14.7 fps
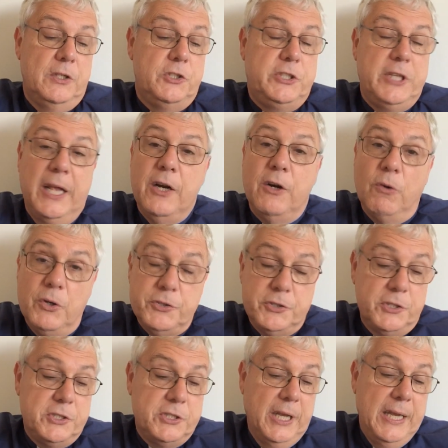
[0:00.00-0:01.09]

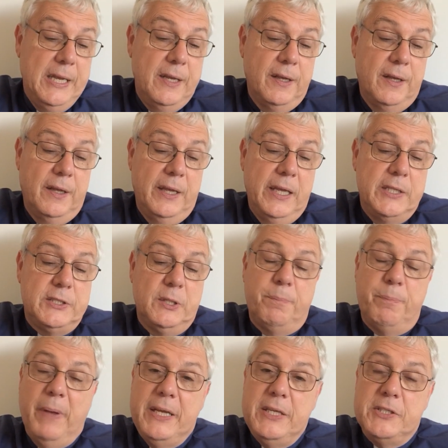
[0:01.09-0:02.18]
Generosity is a
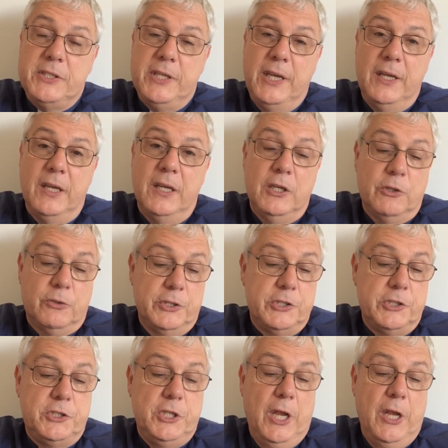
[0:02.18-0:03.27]
basic
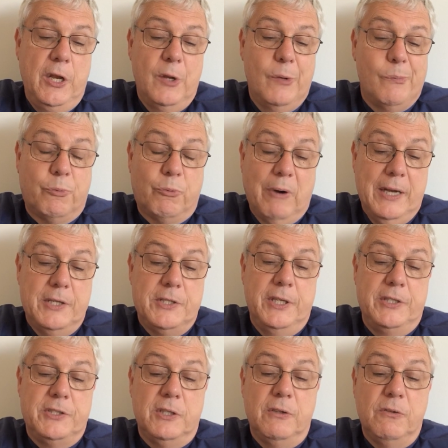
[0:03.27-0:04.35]
Christian
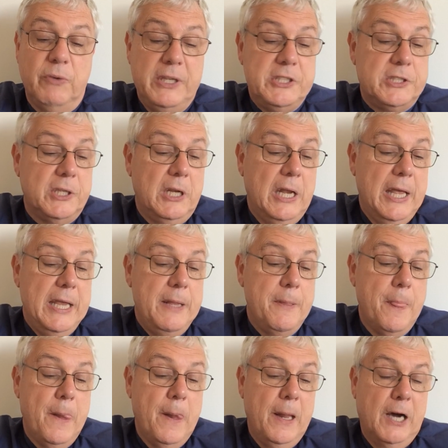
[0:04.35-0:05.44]
practice, and recently
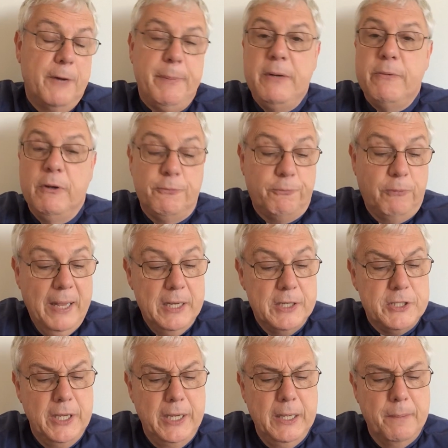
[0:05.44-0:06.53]
I've been
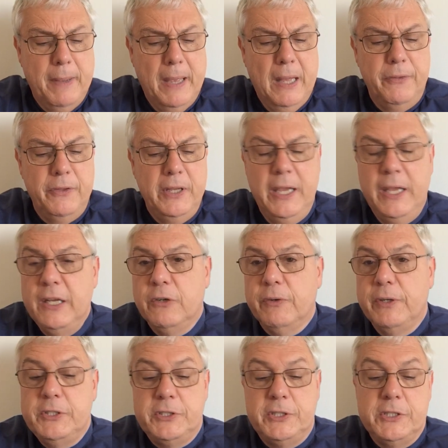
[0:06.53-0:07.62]
reflecting about the
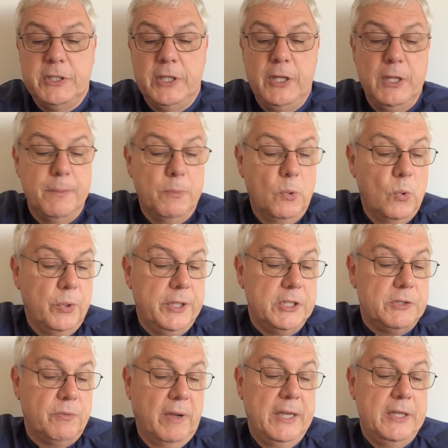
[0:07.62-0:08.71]
increases in the mortgage
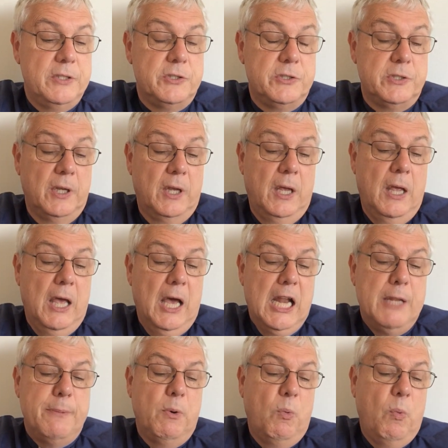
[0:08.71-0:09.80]
rates, and
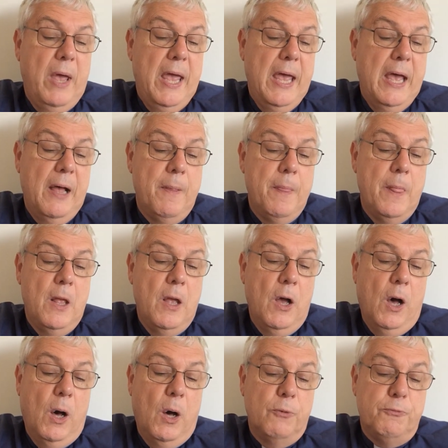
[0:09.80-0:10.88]
I'm aware
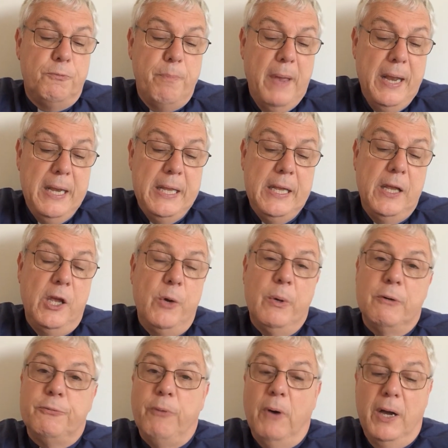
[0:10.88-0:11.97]
of many who
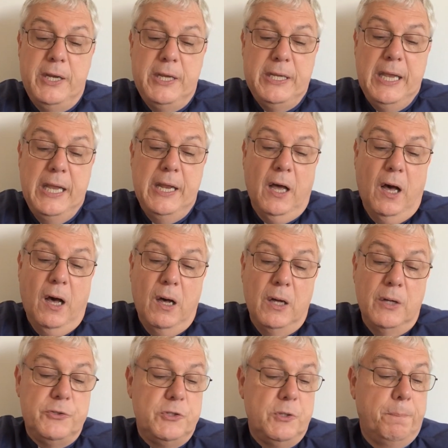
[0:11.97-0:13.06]
are finding it
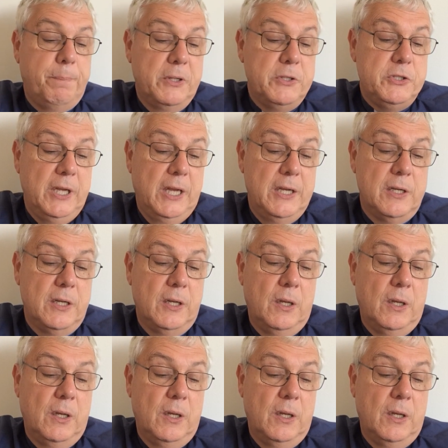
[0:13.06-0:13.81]
hard to budget